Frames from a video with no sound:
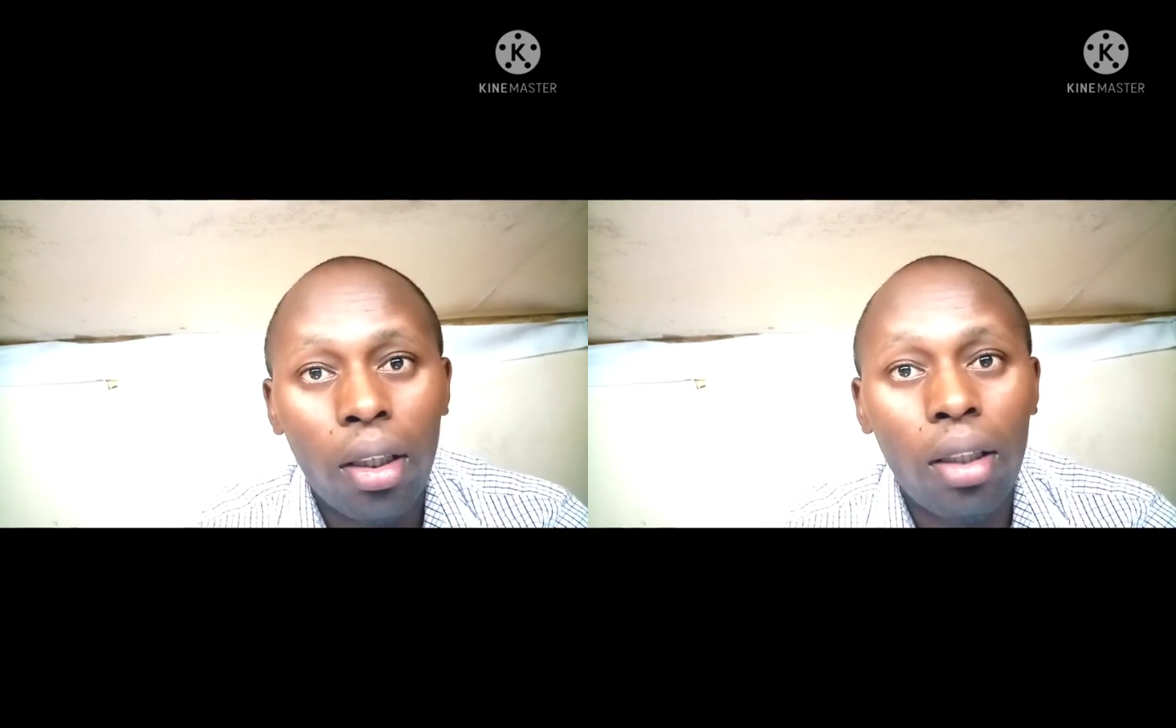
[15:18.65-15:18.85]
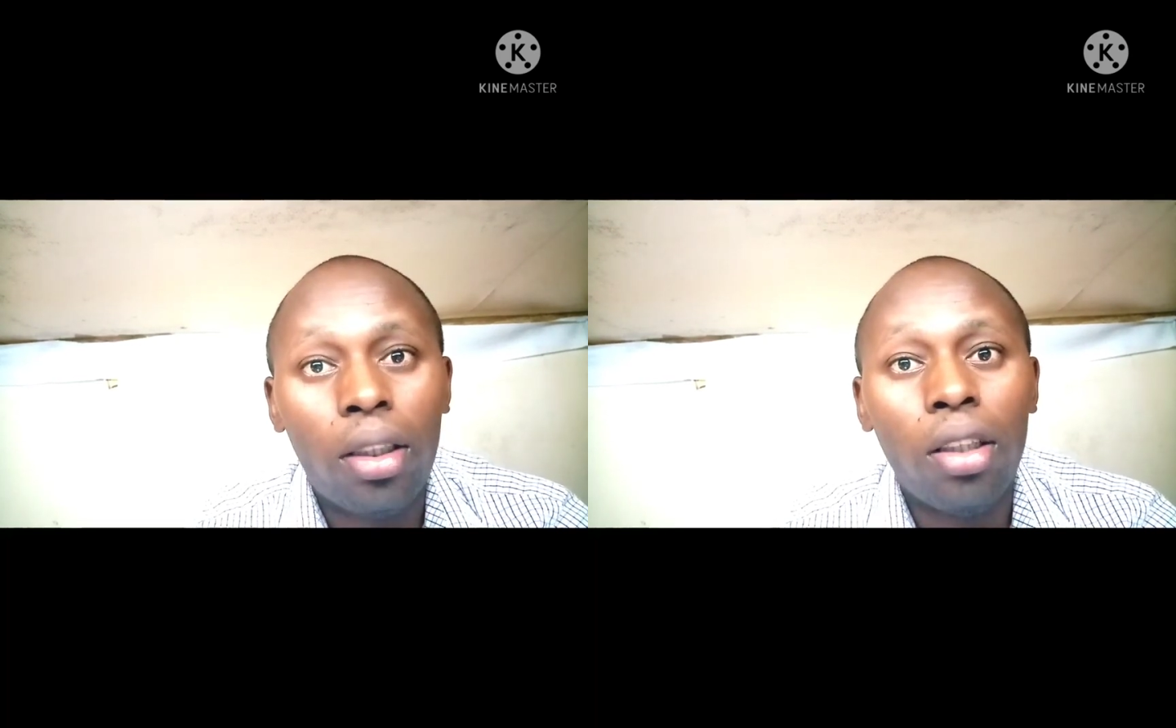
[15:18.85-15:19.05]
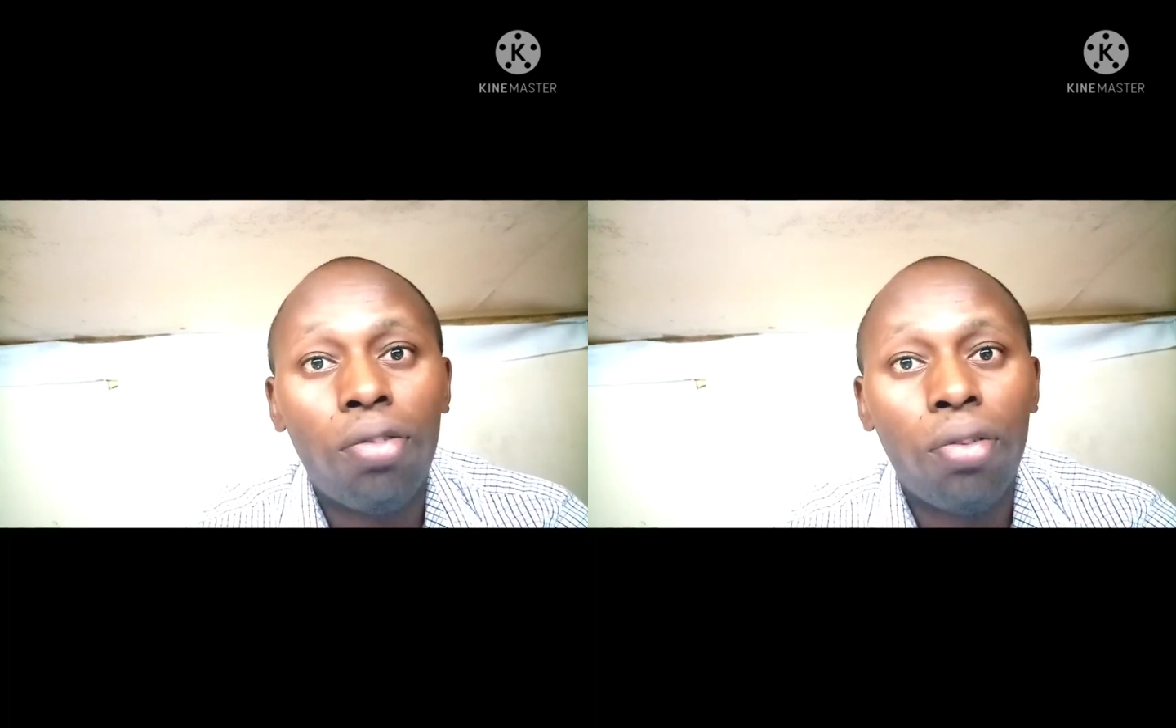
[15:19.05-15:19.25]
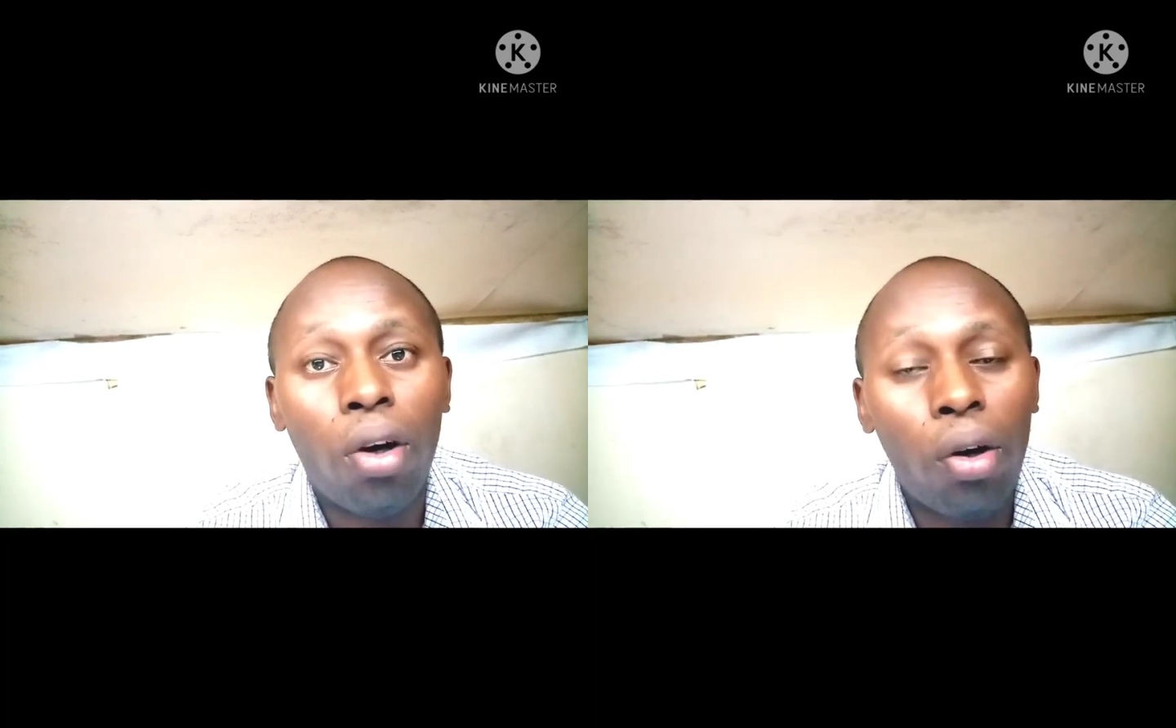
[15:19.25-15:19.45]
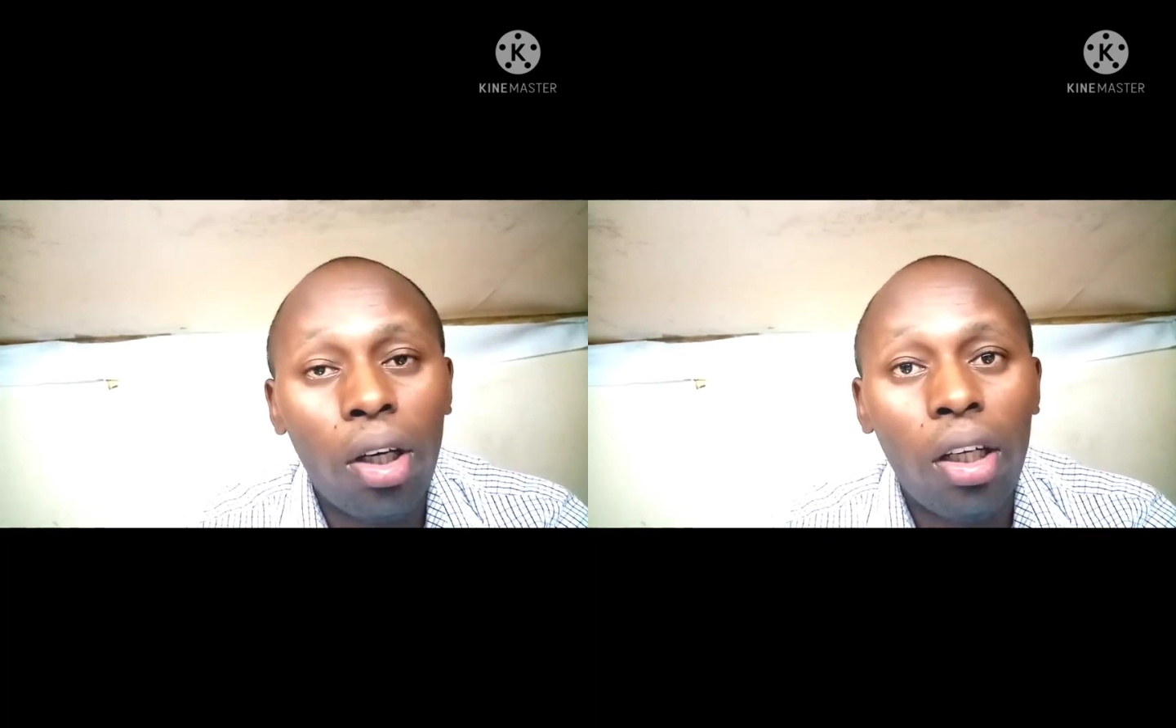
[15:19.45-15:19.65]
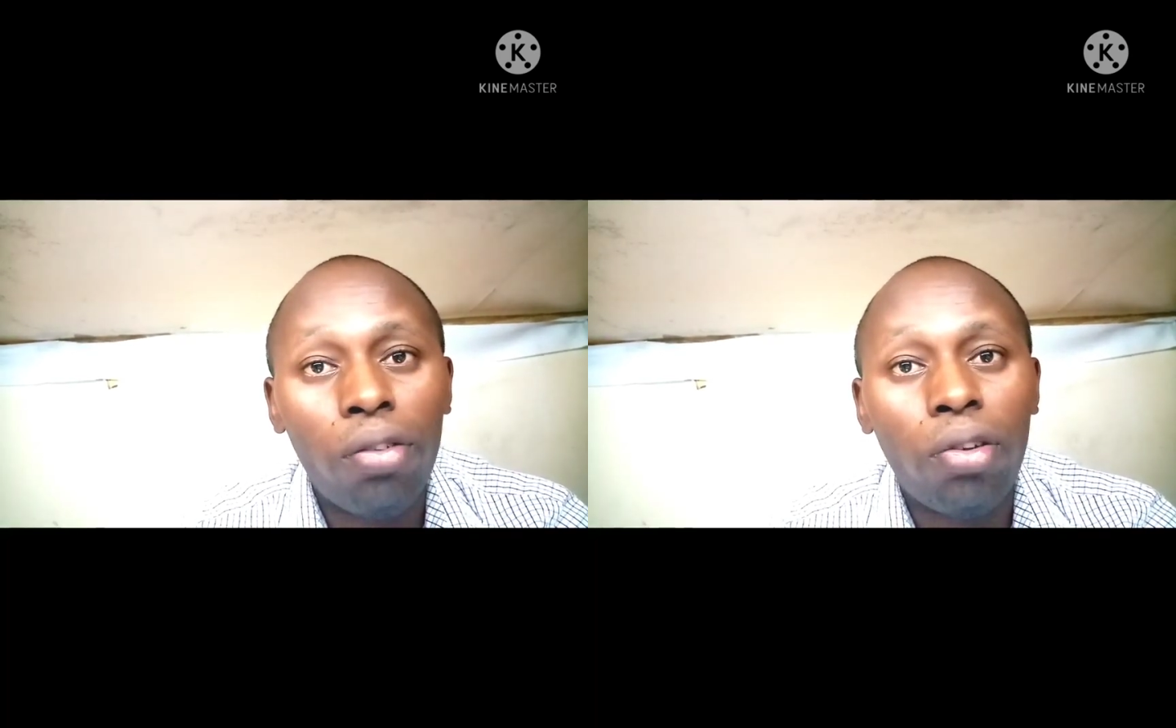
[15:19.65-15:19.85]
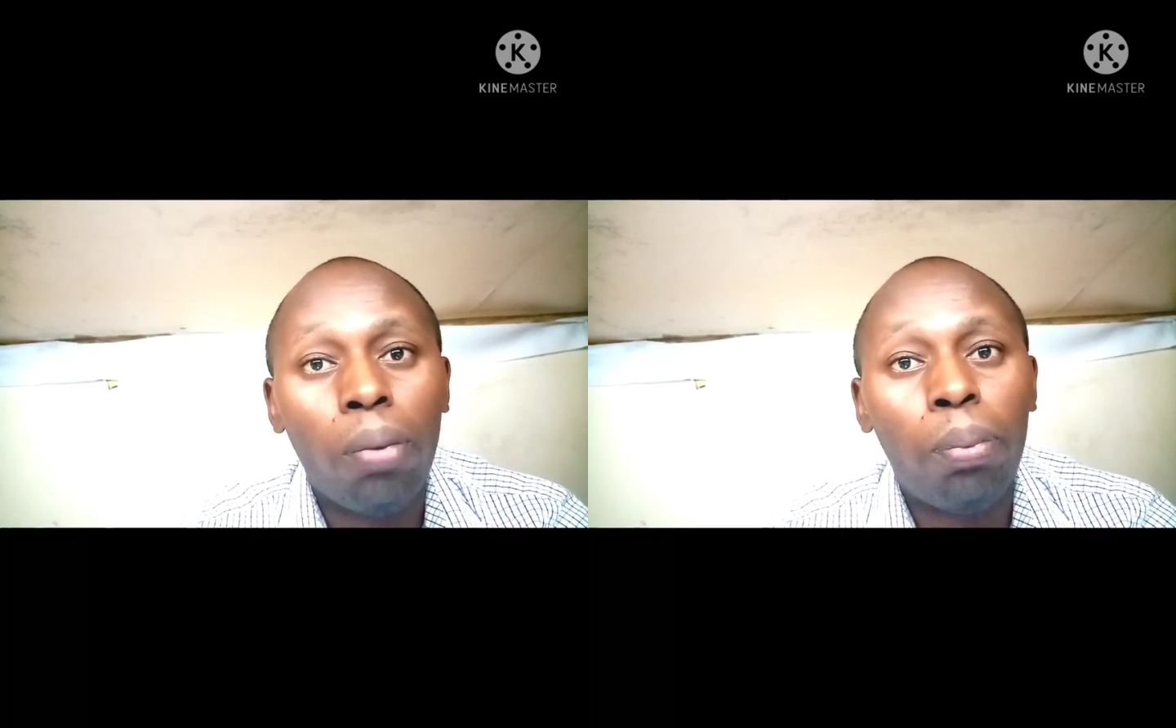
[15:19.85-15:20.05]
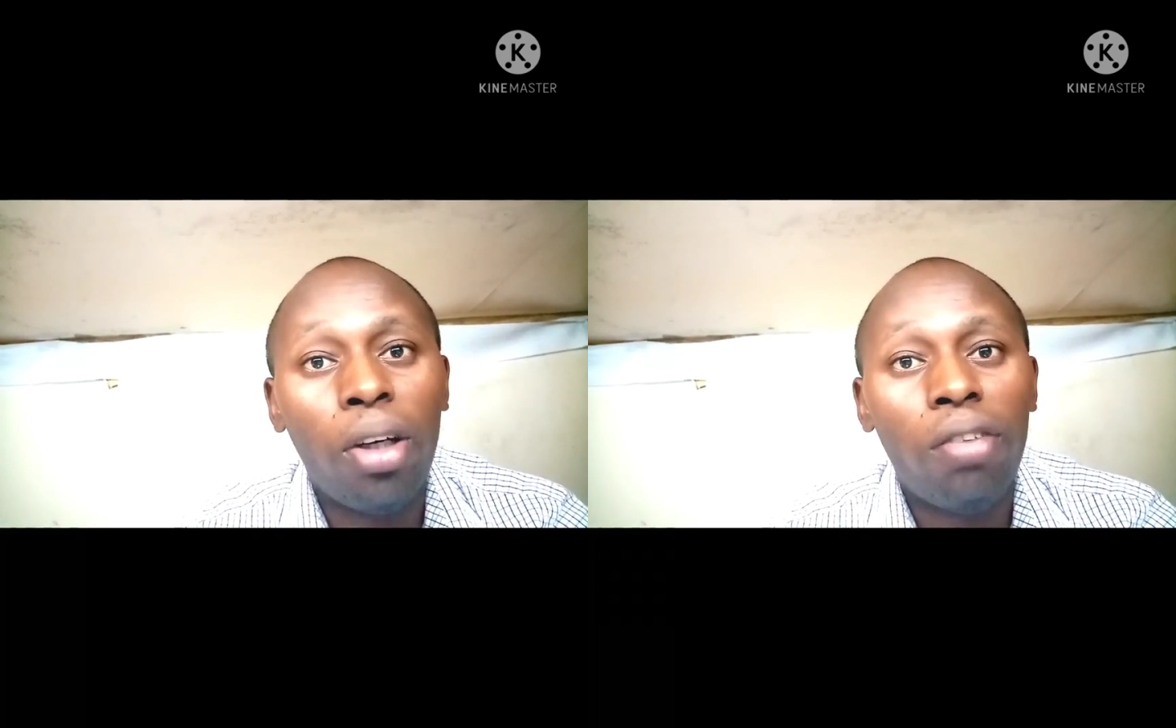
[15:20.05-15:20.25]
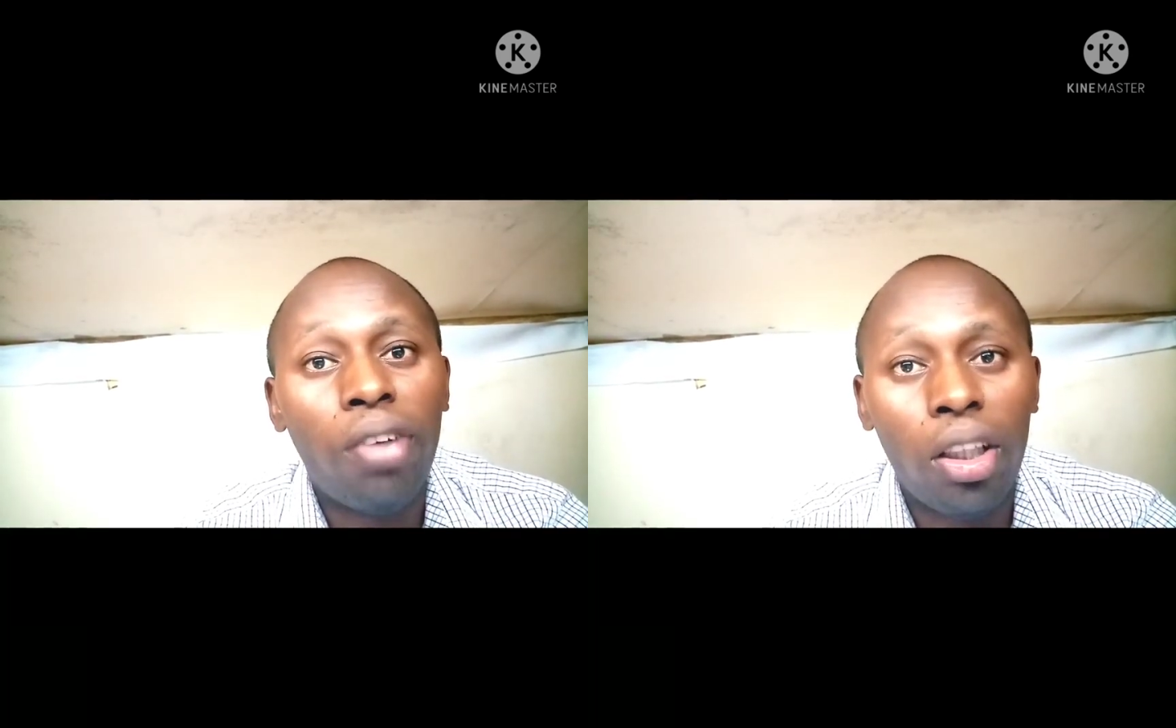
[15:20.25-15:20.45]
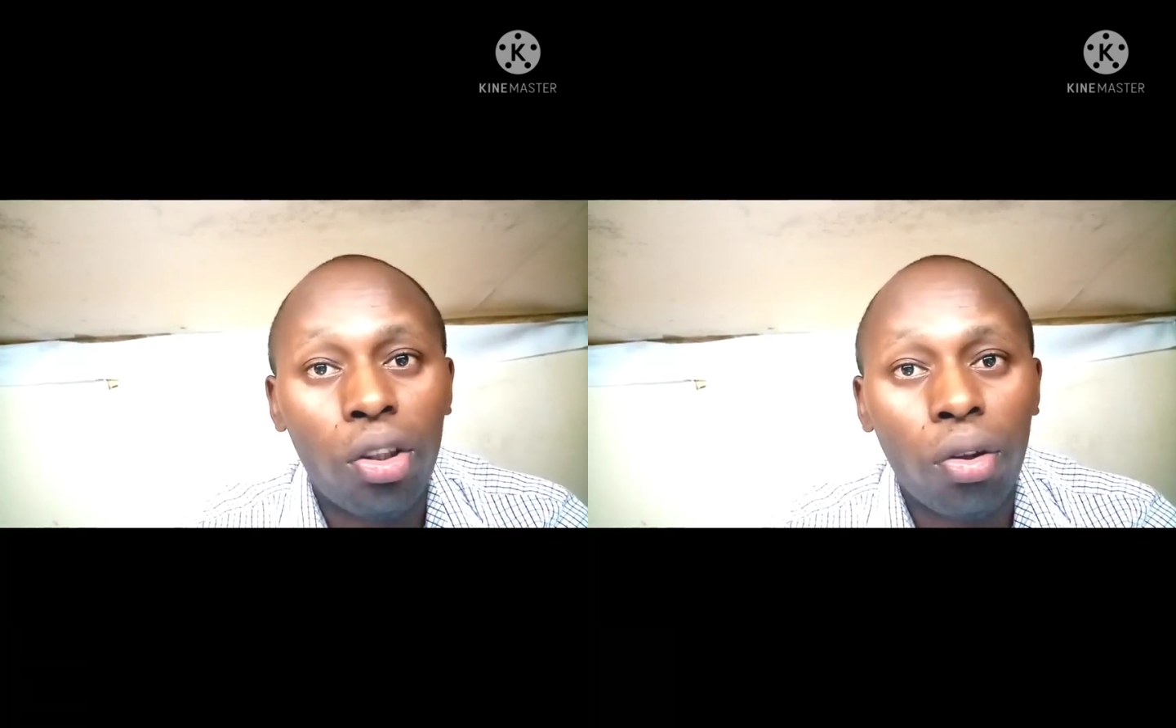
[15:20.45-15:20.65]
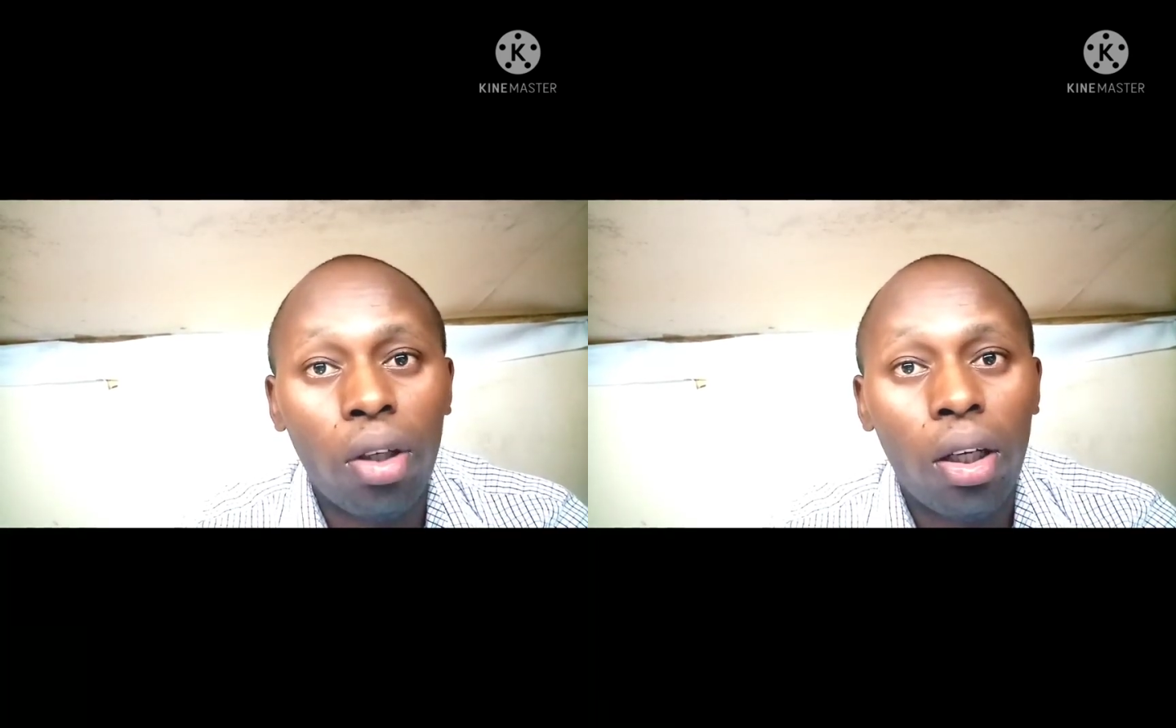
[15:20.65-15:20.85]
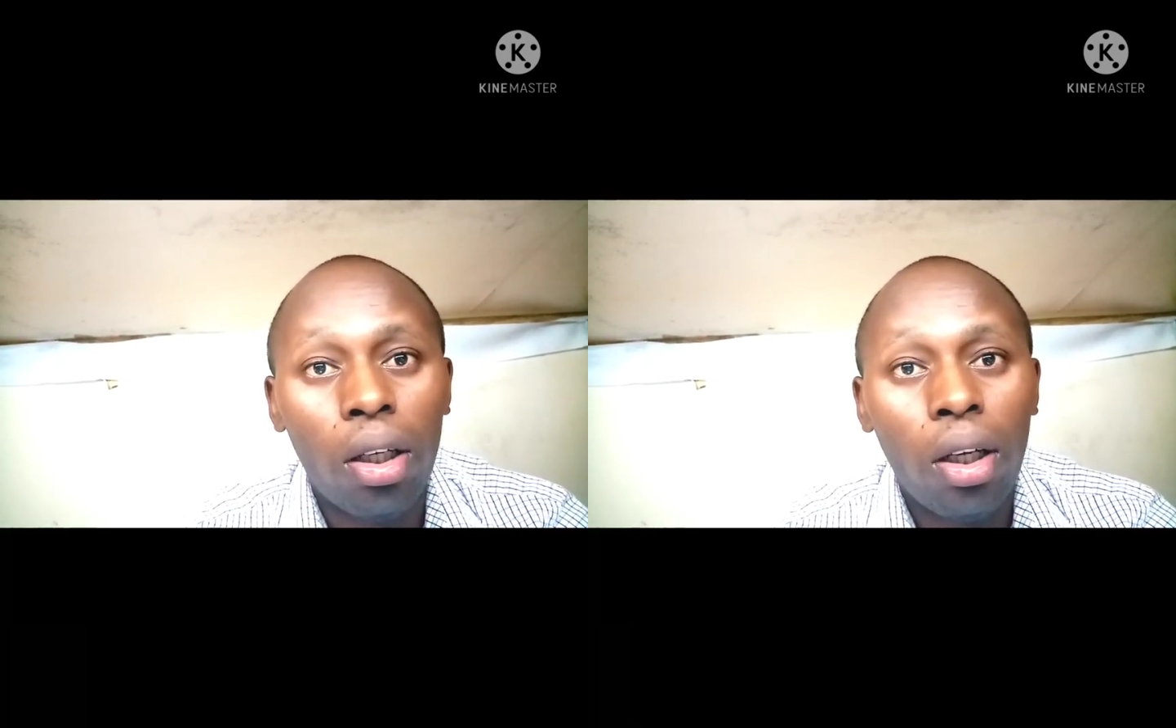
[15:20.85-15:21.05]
It is only for prevention,